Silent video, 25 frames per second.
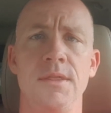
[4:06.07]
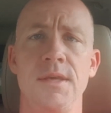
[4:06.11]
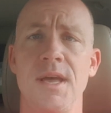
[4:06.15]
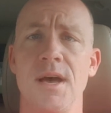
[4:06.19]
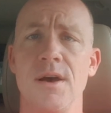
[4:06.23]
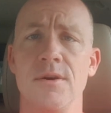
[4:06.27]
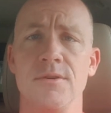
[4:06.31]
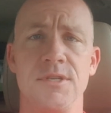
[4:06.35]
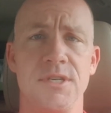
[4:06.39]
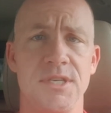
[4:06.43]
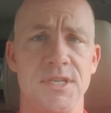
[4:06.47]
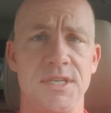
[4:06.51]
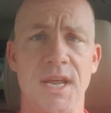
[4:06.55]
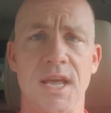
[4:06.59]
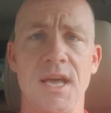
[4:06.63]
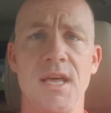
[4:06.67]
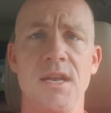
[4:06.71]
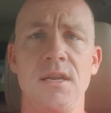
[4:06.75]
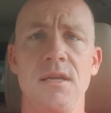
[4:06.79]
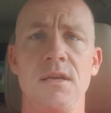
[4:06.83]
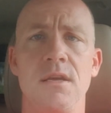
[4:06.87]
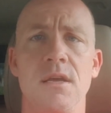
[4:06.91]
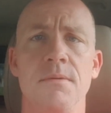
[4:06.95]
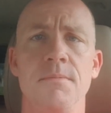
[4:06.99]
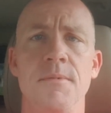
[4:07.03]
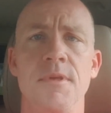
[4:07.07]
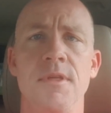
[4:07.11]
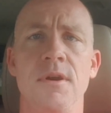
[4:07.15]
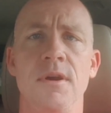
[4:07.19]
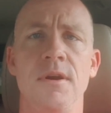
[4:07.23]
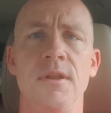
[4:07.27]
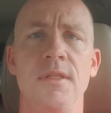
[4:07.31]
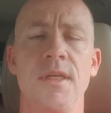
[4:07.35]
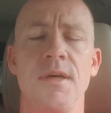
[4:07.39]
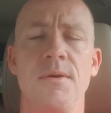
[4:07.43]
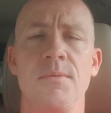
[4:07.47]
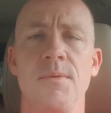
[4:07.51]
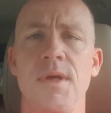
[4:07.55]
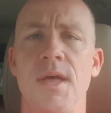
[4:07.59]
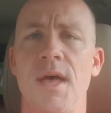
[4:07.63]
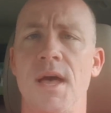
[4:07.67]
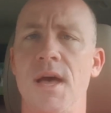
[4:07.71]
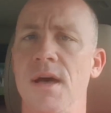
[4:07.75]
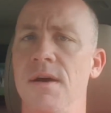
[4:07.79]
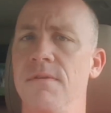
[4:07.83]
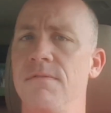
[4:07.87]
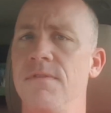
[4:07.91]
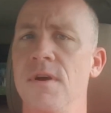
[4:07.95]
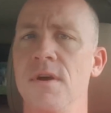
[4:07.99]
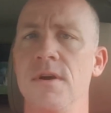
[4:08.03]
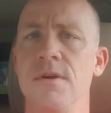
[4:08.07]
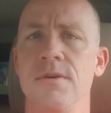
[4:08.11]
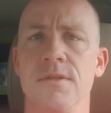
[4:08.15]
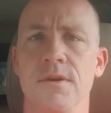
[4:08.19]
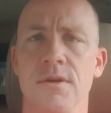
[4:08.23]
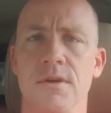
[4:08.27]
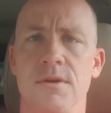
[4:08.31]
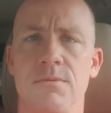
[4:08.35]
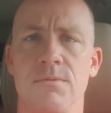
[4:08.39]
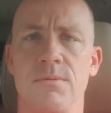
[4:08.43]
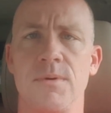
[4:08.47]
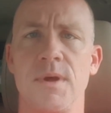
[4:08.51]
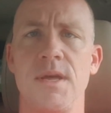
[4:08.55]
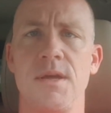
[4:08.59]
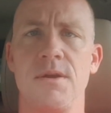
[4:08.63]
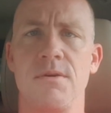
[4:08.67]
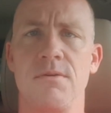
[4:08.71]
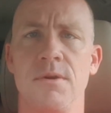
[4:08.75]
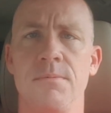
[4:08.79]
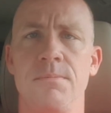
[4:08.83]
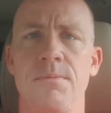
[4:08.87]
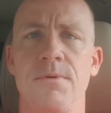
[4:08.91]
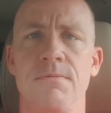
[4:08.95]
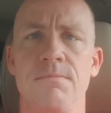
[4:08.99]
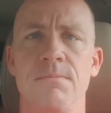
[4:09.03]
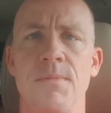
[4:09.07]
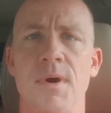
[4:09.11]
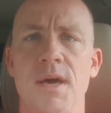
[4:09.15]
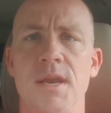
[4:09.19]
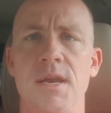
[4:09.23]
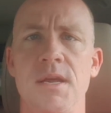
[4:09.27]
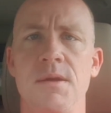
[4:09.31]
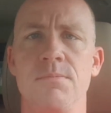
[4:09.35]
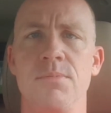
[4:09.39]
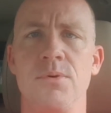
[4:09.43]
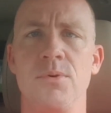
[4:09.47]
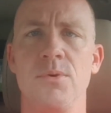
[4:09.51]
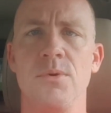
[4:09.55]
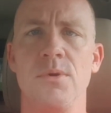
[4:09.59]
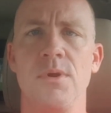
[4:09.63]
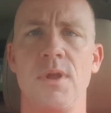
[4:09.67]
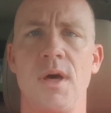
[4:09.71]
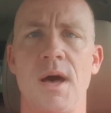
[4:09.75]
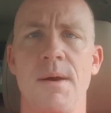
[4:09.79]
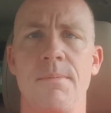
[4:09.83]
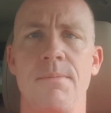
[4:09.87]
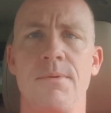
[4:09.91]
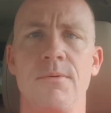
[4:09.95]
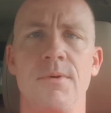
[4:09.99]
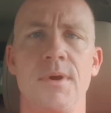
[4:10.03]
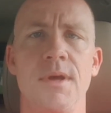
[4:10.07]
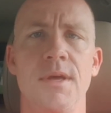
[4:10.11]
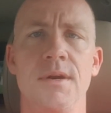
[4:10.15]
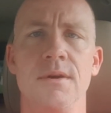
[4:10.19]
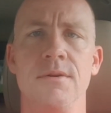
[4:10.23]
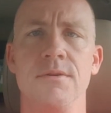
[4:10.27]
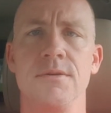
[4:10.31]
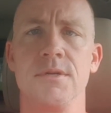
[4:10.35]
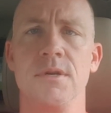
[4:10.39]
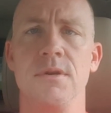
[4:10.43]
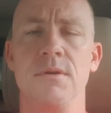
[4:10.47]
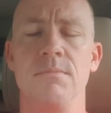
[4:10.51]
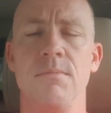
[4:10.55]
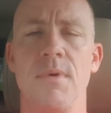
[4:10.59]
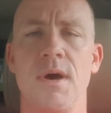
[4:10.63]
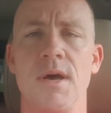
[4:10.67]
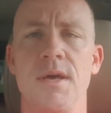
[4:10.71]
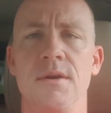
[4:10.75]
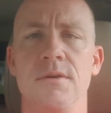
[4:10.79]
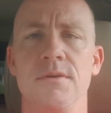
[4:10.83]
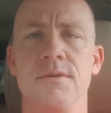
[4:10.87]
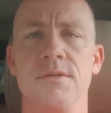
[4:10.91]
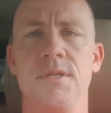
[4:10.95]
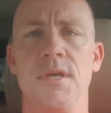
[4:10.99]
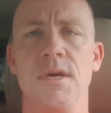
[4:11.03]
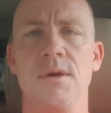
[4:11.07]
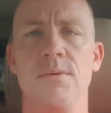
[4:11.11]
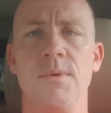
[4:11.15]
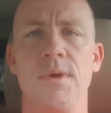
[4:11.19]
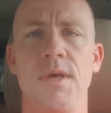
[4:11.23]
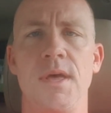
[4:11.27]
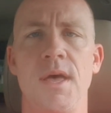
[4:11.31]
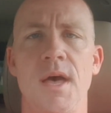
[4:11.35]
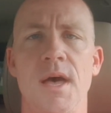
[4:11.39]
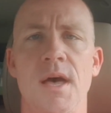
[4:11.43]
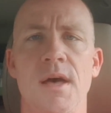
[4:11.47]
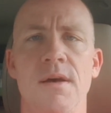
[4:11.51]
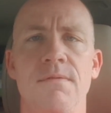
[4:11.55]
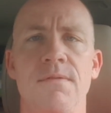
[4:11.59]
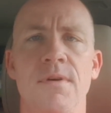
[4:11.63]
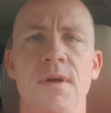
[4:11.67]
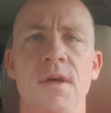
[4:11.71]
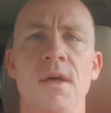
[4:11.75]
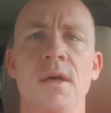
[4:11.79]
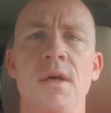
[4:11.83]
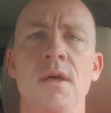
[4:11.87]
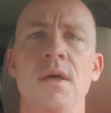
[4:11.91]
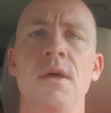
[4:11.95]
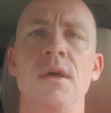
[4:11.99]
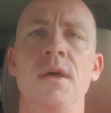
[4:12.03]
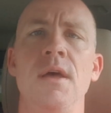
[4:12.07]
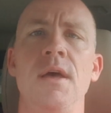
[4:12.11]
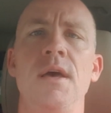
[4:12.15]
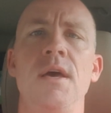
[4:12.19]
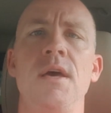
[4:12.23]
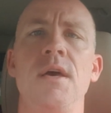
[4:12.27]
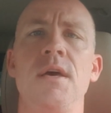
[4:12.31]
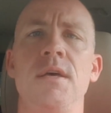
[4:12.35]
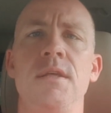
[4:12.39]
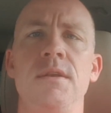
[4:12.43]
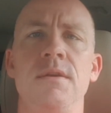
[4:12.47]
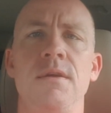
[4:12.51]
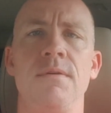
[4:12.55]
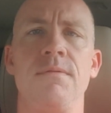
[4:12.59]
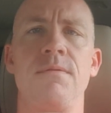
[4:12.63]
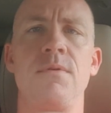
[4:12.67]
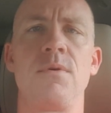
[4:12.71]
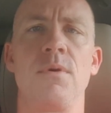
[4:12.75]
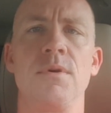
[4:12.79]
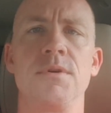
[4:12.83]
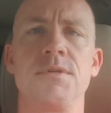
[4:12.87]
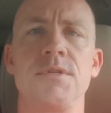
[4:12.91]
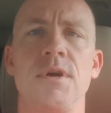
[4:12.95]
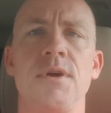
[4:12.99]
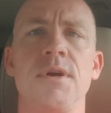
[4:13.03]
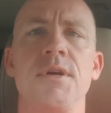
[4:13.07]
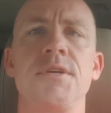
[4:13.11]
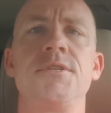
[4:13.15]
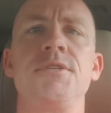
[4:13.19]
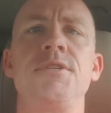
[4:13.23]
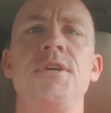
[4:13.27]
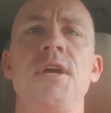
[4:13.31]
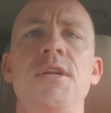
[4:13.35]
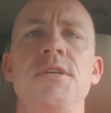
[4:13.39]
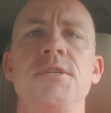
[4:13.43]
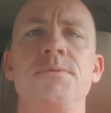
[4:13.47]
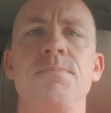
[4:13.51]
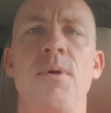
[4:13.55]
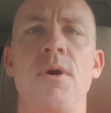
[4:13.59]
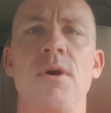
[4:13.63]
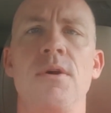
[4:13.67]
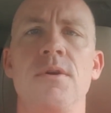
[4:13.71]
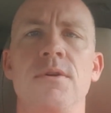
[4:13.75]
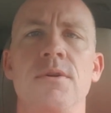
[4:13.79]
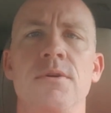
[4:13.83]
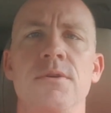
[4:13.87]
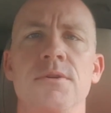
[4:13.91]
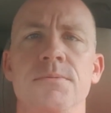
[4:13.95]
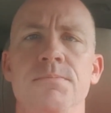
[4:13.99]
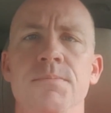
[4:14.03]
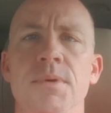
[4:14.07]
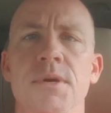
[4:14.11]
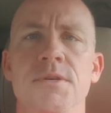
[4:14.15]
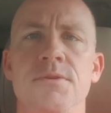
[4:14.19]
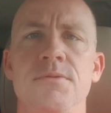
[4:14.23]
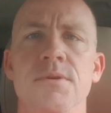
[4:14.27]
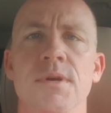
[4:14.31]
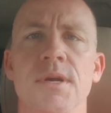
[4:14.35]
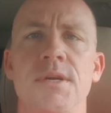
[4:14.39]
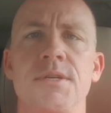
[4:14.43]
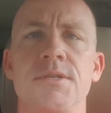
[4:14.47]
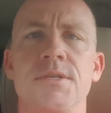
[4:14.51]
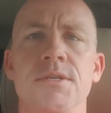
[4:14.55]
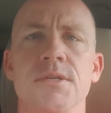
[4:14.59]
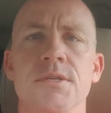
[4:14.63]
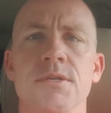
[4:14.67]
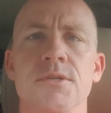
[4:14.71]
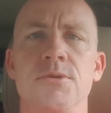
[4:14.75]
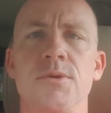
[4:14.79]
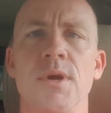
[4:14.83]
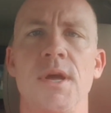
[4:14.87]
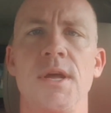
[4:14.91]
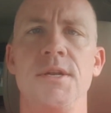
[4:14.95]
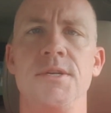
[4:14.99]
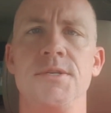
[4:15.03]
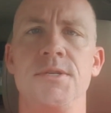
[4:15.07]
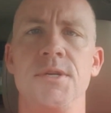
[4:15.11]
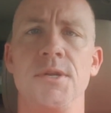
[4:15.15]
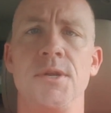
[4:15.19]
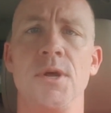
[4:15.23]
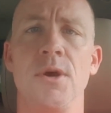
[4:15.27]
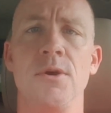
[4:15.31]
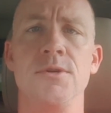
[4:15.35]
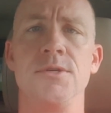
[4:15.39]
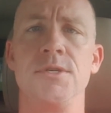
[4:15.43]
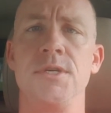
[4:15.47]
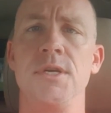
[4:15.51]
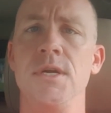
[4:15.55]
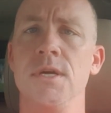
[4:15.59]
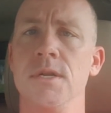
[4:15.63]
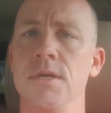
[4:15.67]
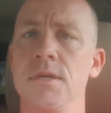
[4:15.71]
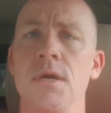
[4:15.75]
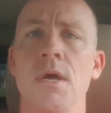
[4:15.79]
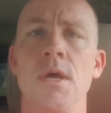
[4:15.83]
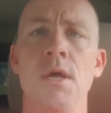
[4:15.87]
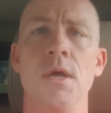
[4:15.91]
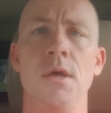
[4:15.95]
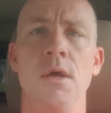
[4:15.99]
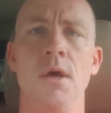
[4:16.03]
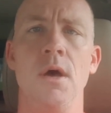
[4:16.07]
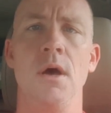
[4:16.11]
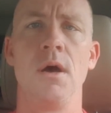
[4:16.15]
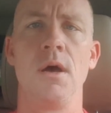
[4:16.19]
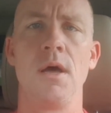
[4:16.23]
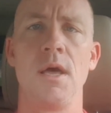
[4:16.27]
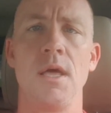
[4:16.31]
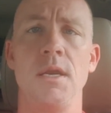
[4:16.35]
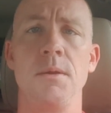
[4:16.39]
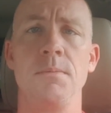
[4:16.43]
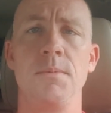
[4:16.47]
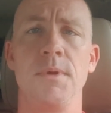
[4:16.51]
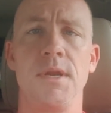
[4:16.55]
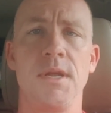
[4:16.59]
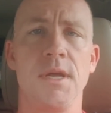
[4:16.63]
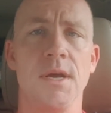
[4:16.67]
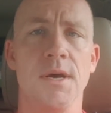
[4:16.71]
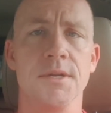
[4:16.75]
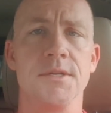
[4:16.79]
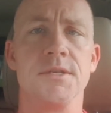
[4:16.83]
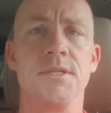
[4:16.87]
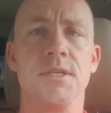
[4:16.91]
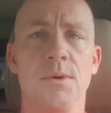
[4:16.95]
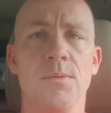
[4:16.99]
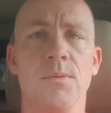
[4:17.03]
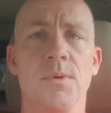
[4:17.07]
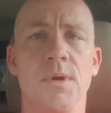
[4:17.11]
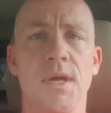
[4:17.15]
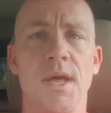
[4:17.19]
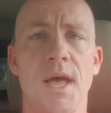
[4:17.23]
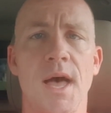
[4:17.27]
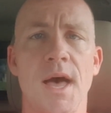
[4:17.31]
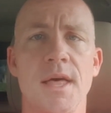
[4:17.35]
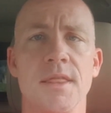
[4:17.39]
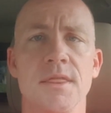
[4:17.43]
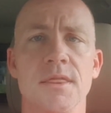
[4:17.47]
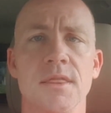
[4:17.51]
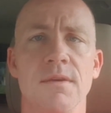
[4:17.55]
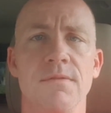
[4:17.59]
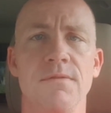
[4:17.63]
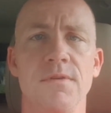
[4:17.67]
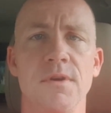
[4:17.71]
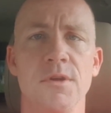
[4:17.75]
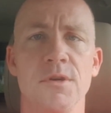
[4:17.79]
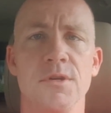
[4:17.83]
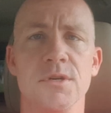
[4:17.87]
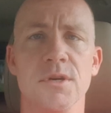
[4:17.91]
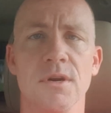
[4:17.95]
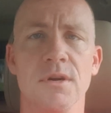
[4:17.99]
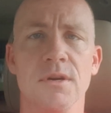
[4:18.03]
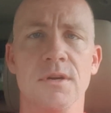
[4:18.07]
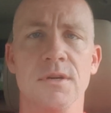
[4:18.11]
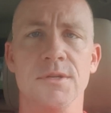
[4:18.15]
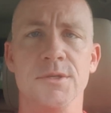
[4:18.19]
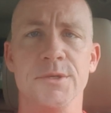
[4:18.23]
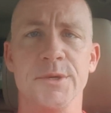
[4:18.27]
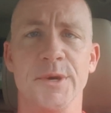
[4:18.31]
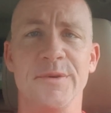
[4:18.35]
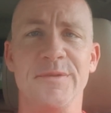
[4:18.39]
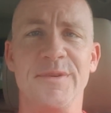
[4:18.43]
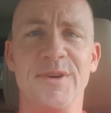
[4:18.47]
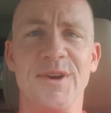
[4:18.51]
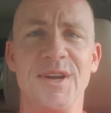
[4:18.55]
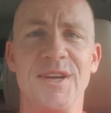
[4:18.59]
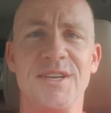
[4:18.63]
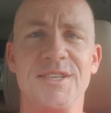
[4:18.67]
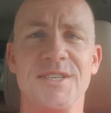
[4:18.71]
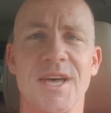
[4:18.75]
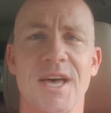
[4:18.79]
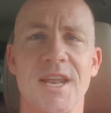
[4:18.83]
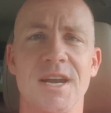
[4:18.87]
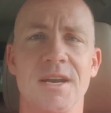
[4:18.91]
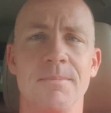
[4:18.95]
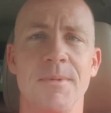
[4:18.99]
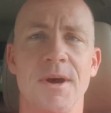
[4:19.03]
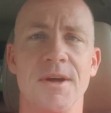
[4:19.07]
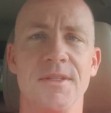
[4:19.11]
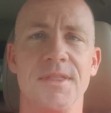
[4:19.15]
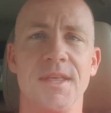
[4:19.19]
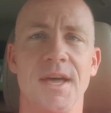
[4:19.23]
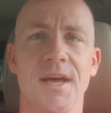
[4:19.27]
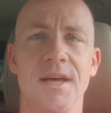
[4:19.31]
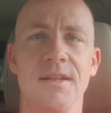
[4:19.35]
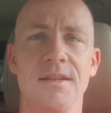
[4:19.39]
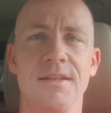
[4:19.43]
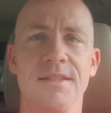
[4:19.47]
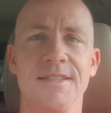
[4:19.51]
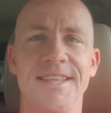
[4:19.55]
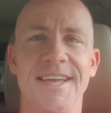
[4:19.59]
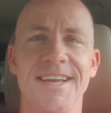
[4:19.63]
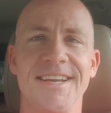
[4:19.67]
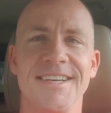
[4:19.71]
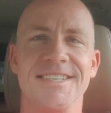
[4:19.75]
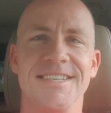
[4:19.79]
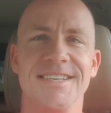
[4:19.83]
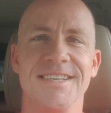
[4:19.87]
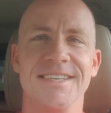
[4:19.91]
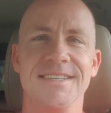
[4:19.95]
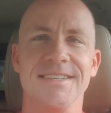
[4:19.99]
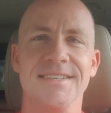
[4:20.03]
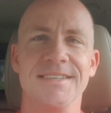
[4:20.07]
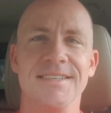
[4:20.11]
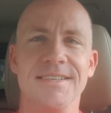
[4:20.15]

the outstanding community that we have, the great group of mining pool operators and miners that we have, and of course our exchange partners, Bittrex and Trade Satoshi and uh, anybody else that we add in the future. So very excited about that. Thanks.